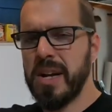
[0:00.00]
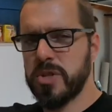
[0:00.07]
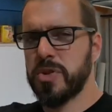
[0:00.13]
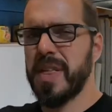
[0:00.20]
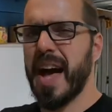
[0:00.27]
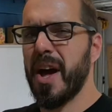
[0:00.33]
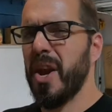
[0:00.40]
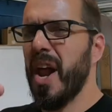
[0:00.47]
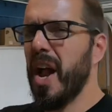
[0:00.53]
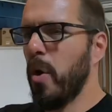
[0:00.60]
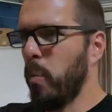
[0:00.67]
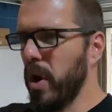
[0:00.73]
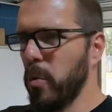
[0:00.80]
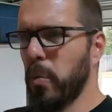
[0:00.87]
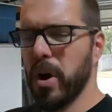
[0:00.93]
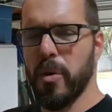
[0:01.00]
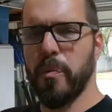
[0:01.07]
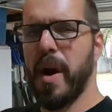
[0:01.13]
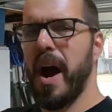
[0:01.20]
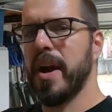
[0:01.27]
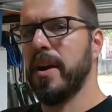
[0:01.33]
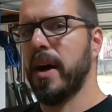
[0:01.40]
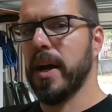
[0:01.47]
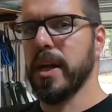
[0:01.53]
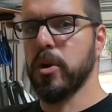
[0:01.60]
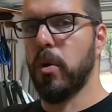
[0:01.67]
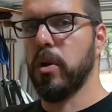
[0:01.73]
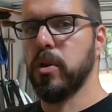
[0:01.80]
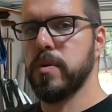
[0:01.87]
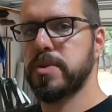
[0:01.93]
so that when we're at ride height and
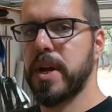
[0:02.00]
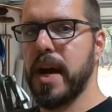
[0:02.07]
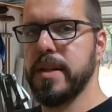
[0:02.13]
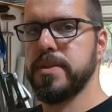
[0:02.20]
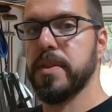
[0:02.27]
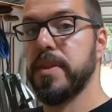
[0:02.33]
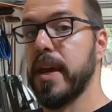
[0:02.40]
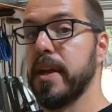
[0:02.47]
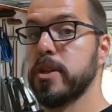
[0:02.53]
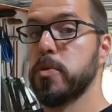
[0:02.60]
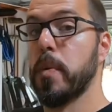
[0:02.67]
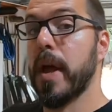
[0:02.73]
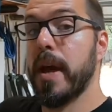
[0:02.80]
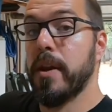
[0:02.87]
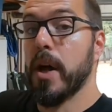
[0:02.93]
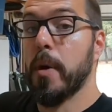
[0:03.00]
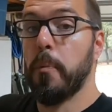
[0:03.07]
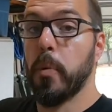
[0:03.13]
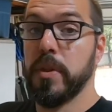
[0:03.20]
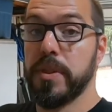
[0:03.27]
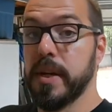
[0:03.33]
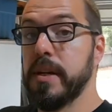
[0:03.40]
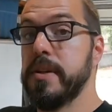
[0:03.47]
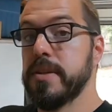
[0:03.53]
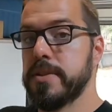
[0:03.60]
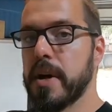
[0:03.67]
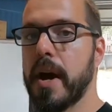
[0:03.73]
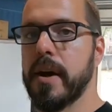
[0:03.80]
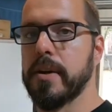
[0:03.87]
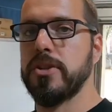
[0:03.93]
all those kinds of things, we end up with the
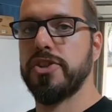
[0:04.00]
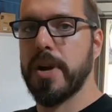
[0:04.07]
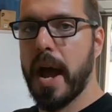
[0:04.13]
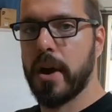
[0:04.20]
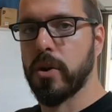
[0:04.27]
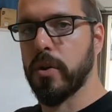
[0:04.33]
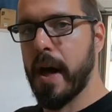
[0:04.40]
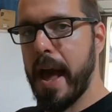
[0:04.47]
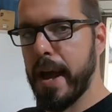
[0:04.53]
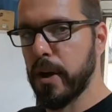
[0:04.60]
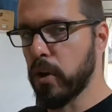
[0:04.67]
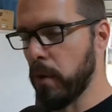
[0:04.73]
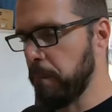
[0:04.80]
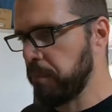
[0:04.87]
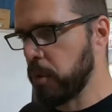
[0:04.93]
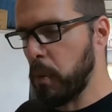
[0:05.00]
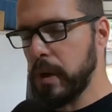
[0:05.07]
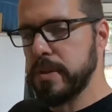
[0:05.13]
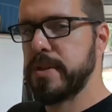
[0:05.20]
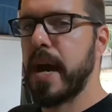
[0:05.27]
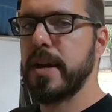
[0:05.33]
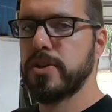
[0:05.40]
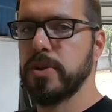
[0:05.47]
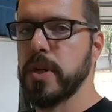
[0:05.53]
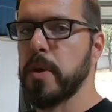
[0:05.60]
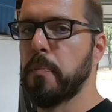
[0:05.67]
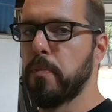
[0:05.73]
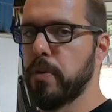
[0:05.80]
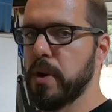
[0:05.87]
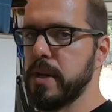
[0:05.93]
desired shackle angle? Well, it's actually
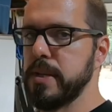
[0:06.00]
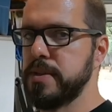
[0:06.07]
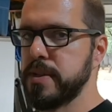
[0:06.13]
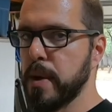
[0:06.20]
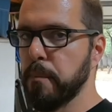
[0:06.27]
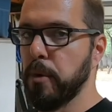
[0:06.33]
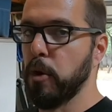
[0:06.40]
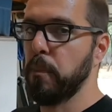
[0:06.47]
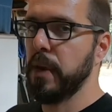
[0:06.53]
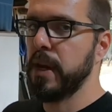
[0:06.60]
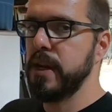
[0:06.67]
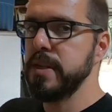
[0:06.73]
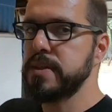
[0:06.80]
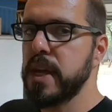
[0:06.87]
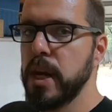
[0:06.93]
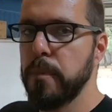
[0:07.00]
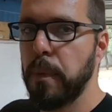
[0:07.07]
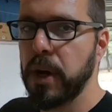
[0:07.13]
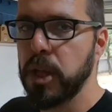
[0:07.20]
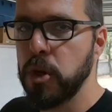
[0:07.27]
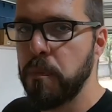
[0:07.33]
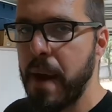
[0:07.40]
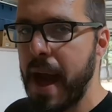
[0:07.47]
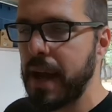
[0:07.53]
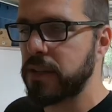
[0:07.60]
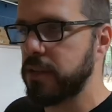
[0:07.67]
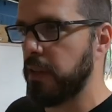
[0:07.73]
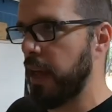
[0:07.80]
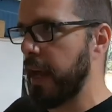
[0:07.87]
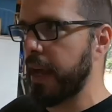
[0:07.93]
pretty simple, but it is going to bring you back
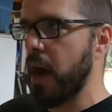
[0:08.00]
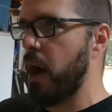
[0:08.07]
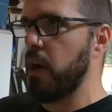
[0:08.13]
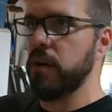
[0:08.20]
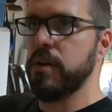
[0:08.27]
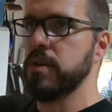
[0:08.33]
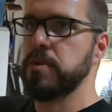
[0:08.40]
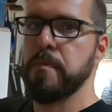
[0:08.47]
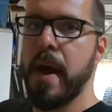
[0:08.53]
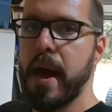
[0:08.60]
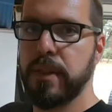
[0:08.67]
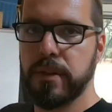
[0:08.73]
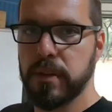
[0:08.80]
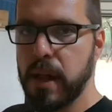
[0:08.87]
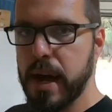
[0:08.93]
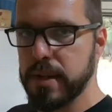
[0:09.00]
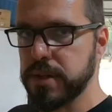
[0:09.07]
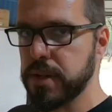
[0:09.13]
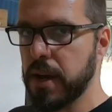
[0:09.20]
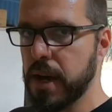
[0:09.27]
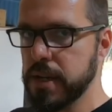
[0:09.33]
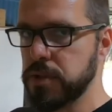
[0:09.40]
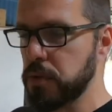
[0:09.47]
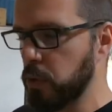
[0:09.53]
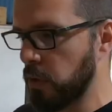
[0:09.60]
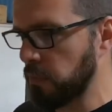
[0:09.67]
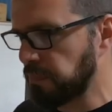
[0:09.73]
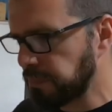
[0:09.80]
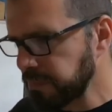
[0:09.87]
to like honors math class in high school.